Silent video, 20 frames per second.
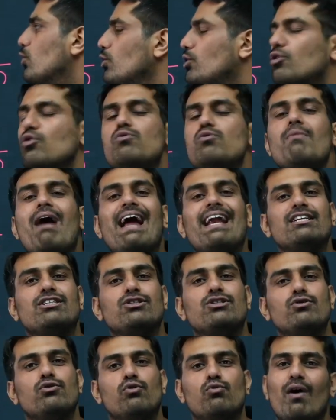2 minus
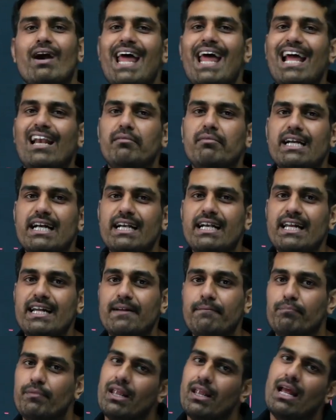2. What I'll be getting?
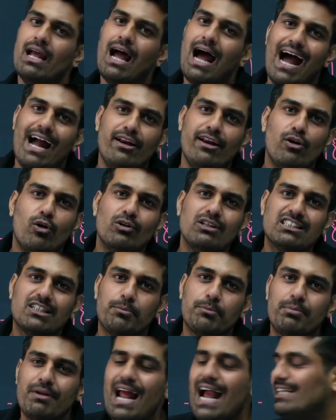I know the
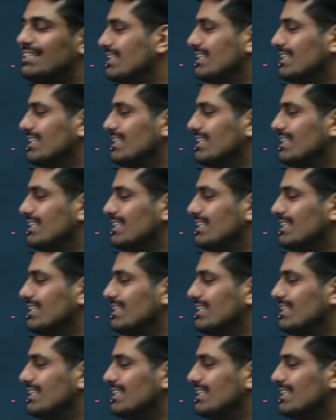subtraction